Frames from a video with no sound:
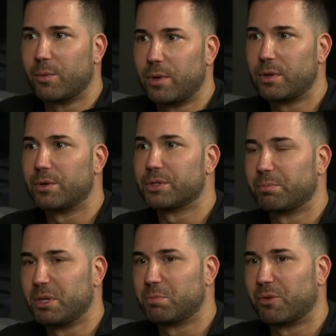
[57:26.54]
when there was
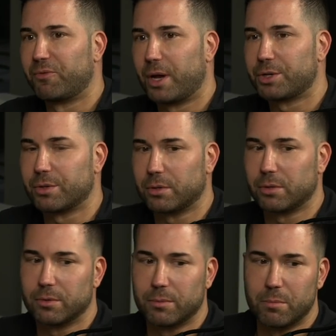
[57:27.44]
like these
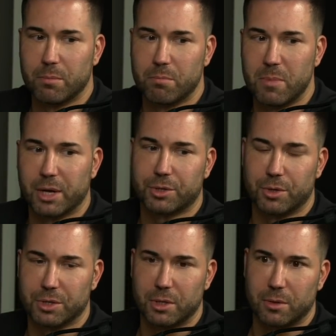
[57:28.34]
professional
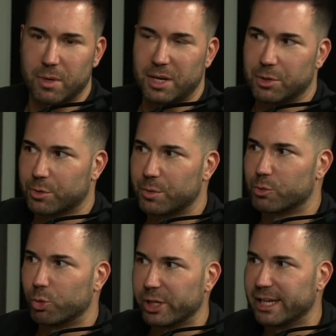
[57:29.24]
mixers and the industry
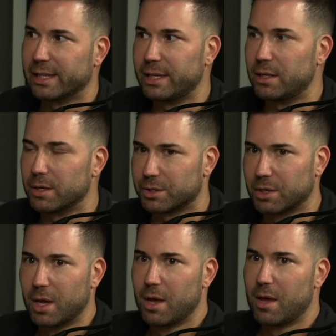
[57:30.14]
was really
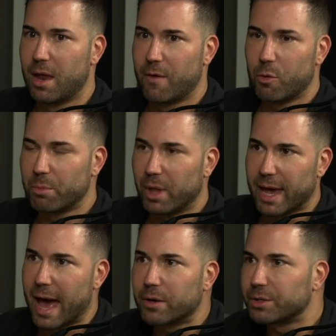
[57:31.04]
elitist, and everyone would be like,
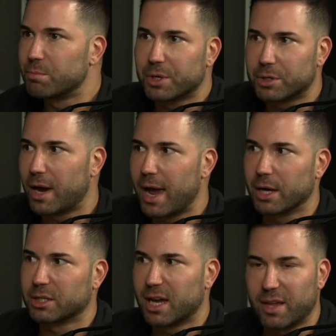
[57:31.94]
how does mixer
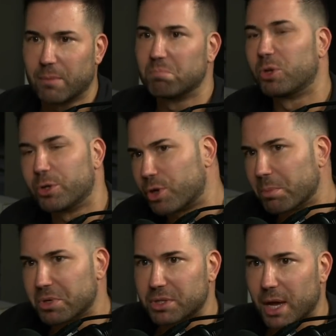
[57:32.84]
X get their
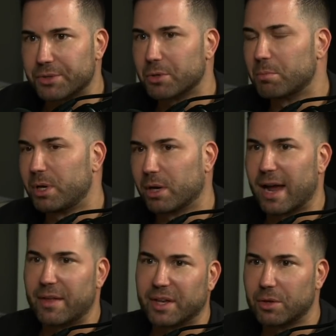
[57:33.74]
drums to sound so big, or
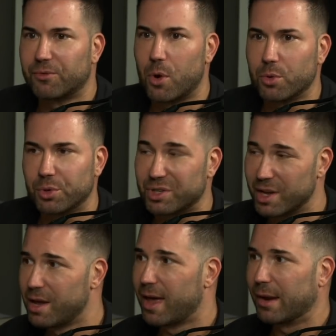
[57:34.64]
how do they get their vocals?
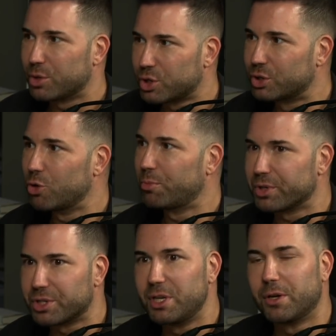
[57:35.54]
It was super
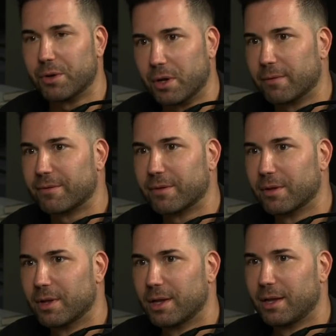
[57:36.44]
secretive.
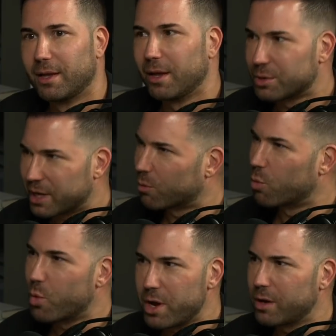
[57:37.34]
It was like
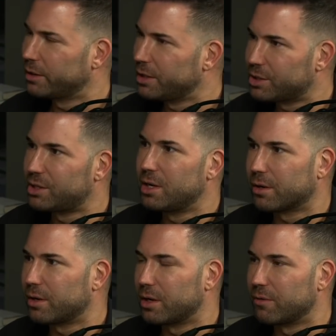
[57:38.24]
weirdly secretive.